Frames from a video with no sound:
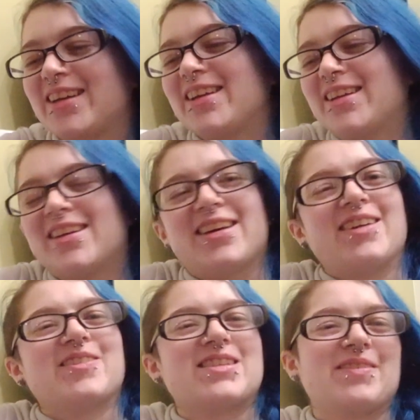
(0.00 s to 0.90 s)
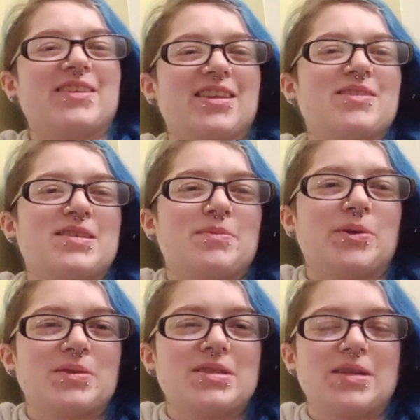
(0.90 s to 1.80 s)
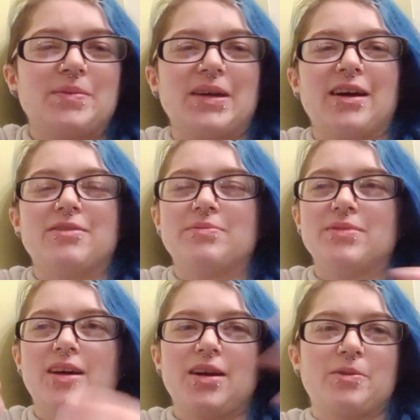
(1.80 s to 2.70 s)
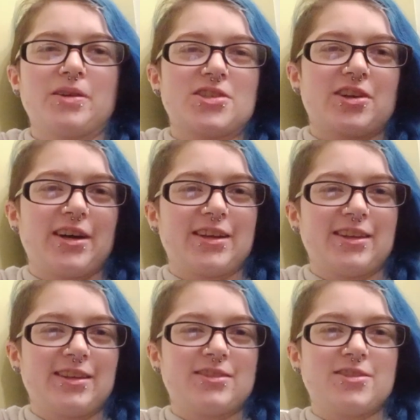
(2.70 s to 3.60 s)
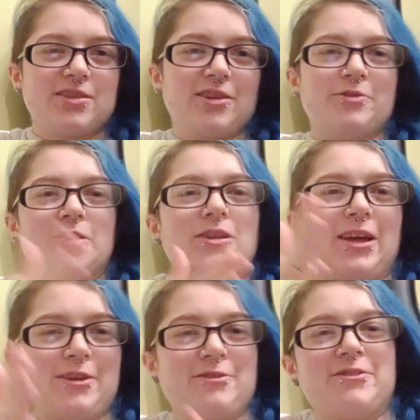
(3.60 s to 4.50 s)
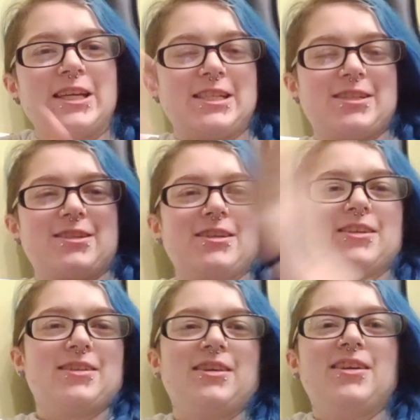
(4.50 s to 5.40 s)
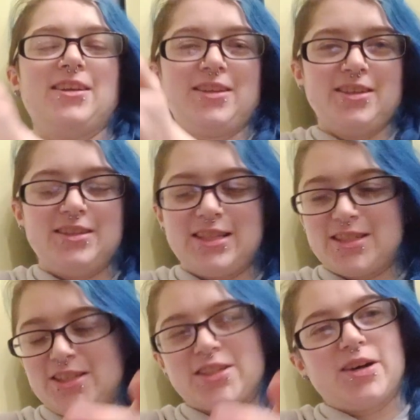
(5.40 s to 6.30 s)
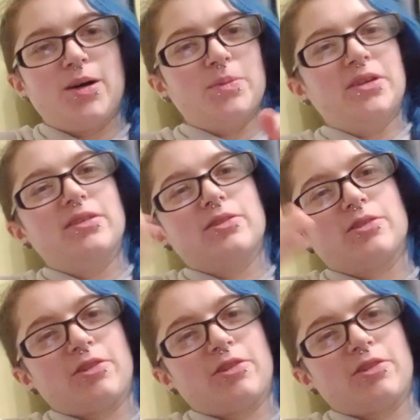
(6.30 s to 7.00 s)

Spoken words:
it was something that was important to me. I want to try and do the full like fleece to knitted garment or